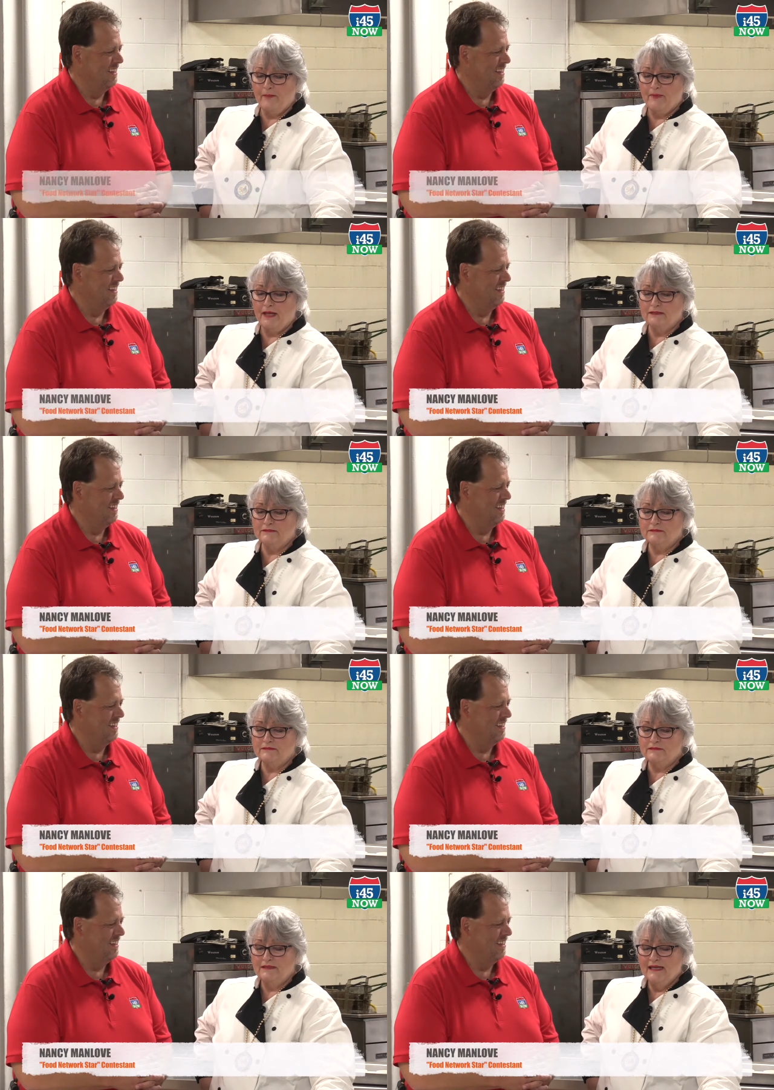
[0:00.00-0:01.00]
Speaker 1: but
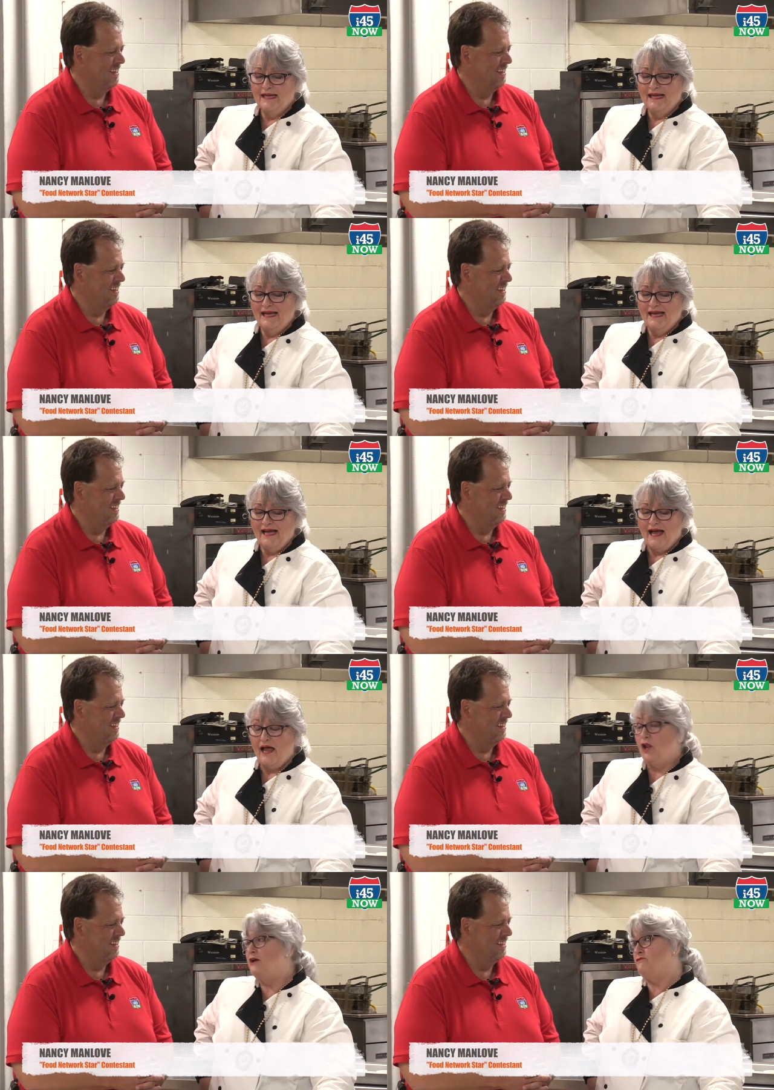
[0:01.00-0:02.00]

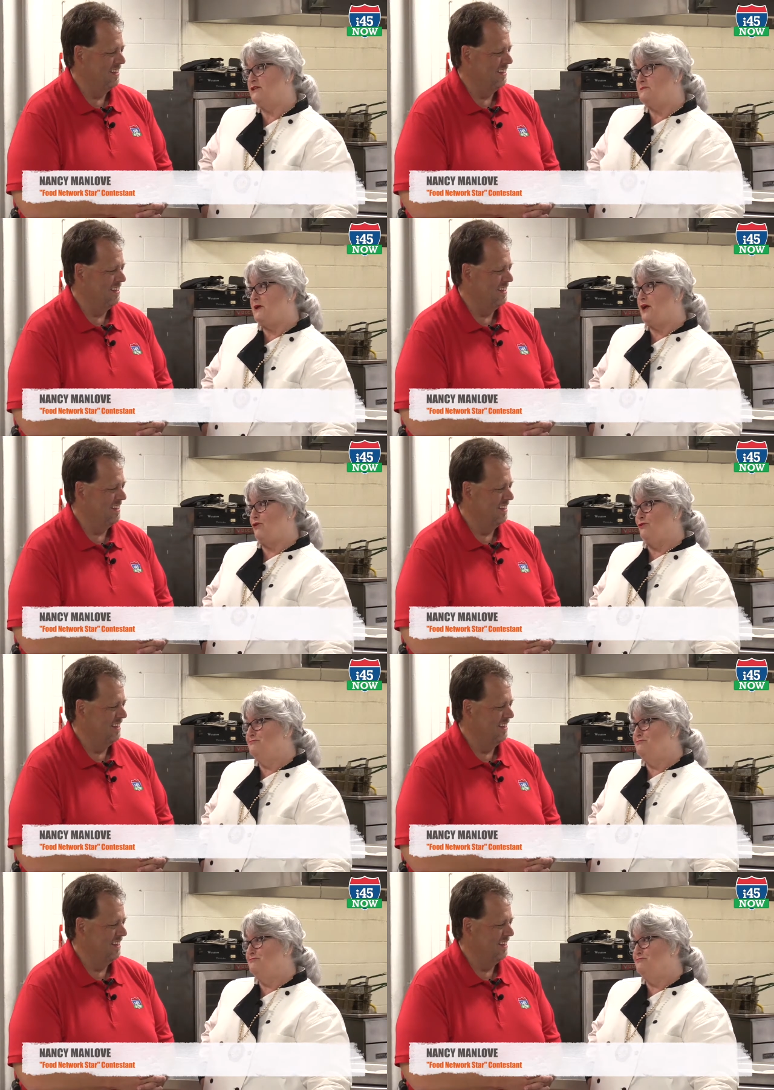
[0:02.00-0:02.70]
I love this better.